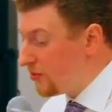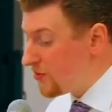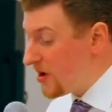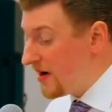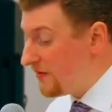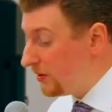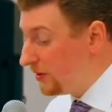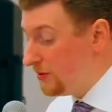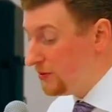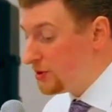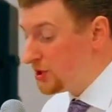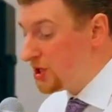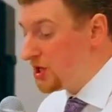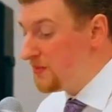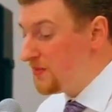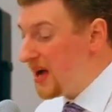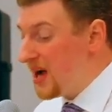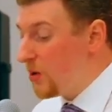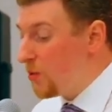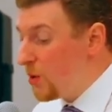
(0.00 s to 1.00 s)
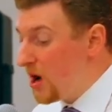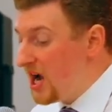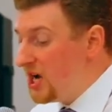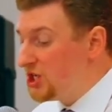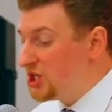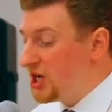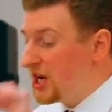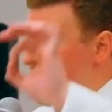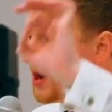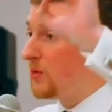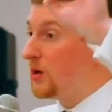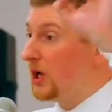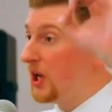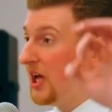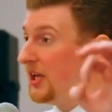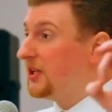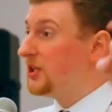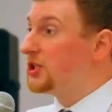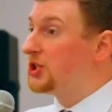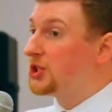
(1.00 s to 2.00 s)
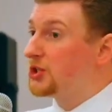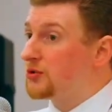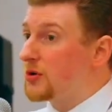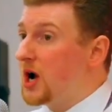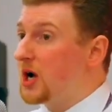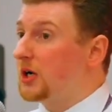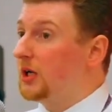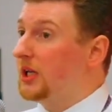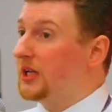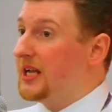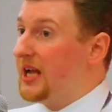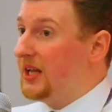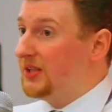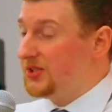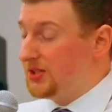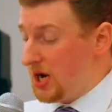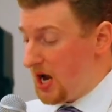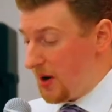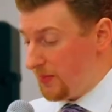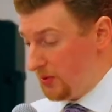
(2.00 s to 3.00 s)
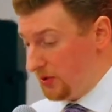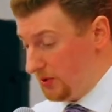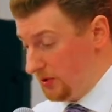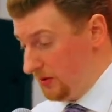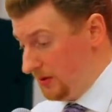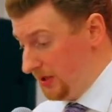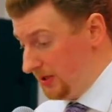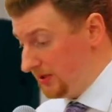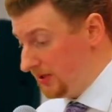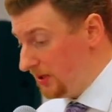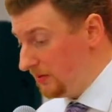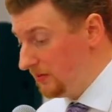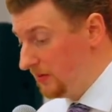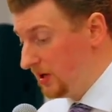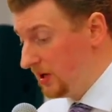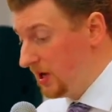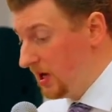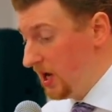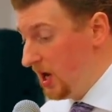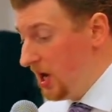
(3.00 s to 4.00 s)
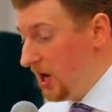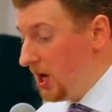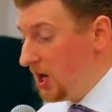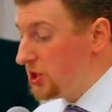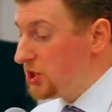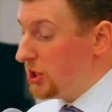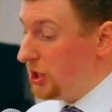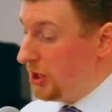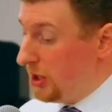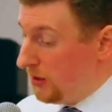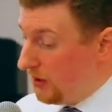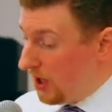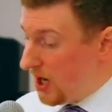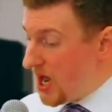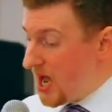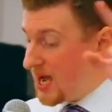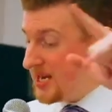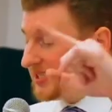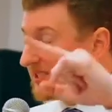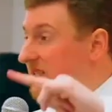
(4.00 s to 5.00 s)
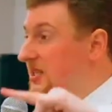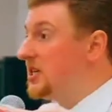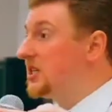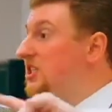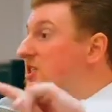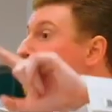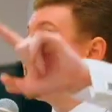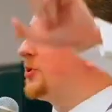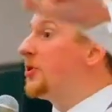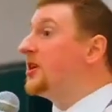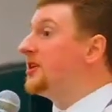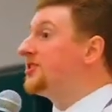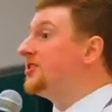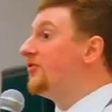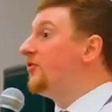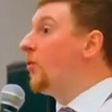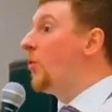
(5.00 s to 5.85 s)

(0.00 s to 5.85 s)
revolution by waging a relentless struggle against opportunism, to utilize the experience of